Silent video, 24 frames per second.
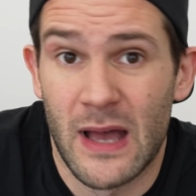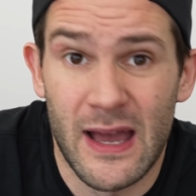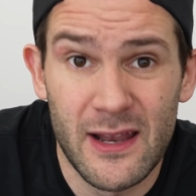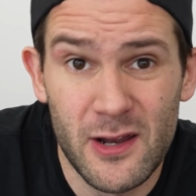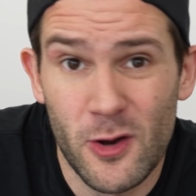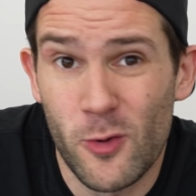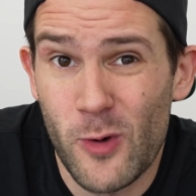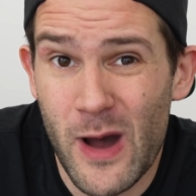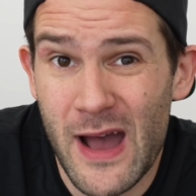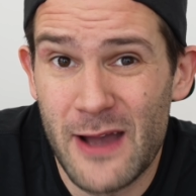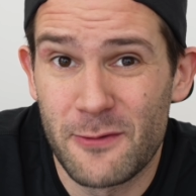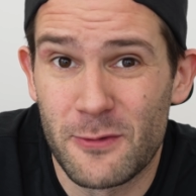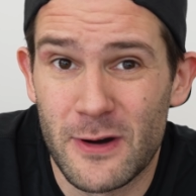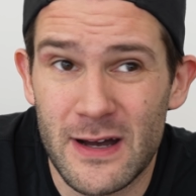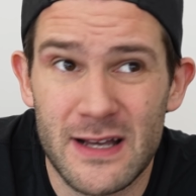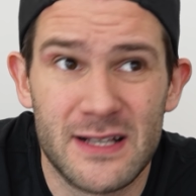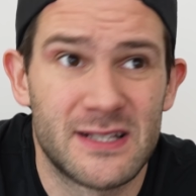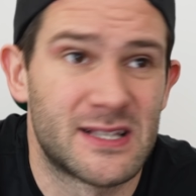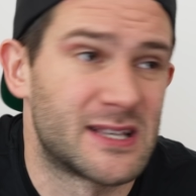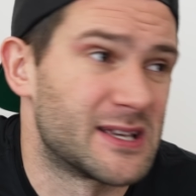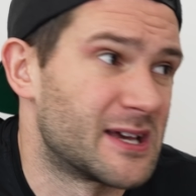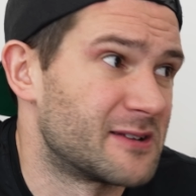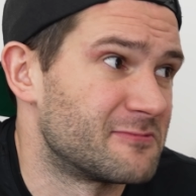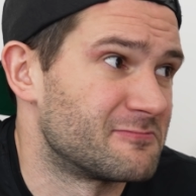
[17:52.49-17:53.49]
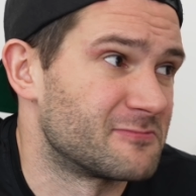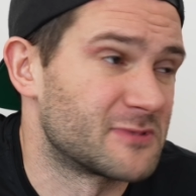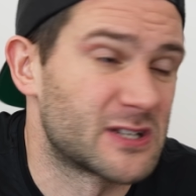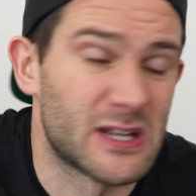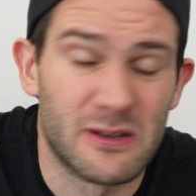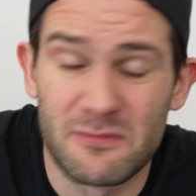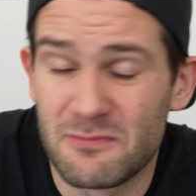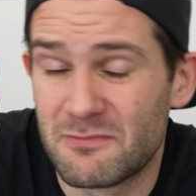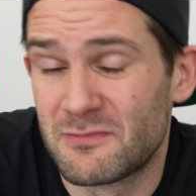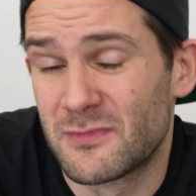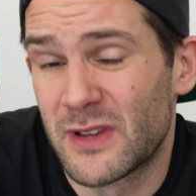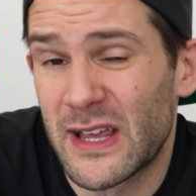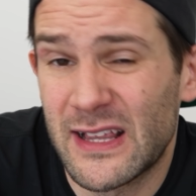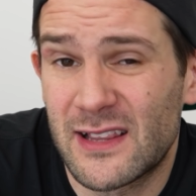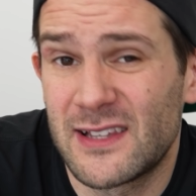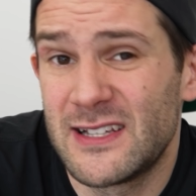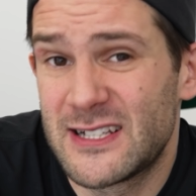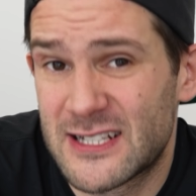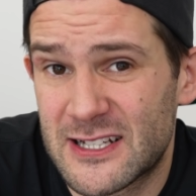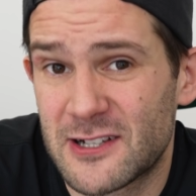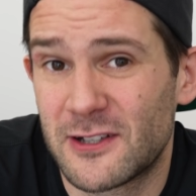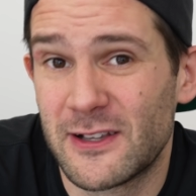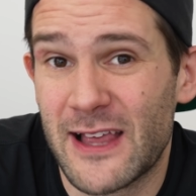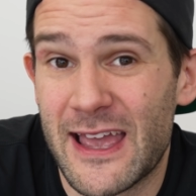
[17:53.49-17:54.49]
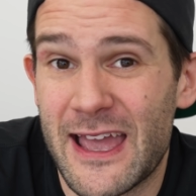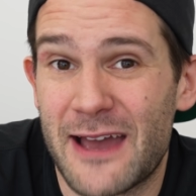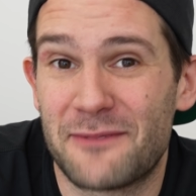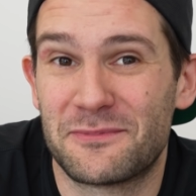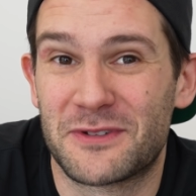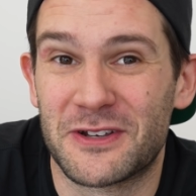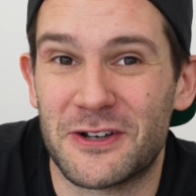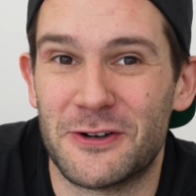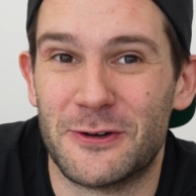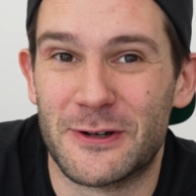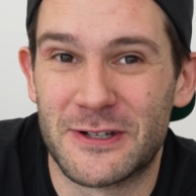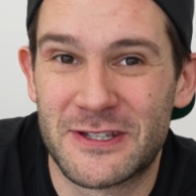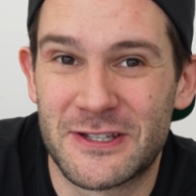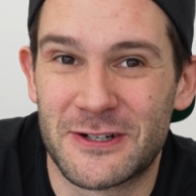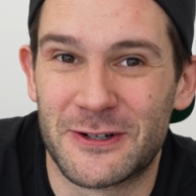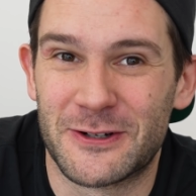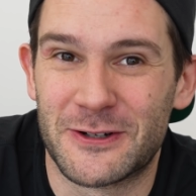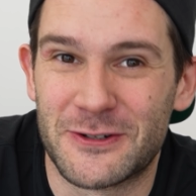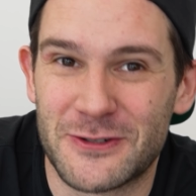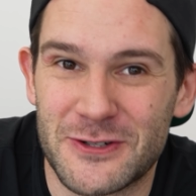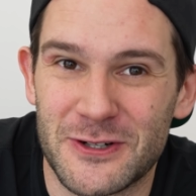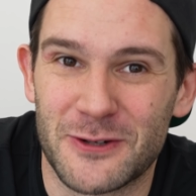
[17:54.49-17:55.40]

I know I was, and likely still am to a certain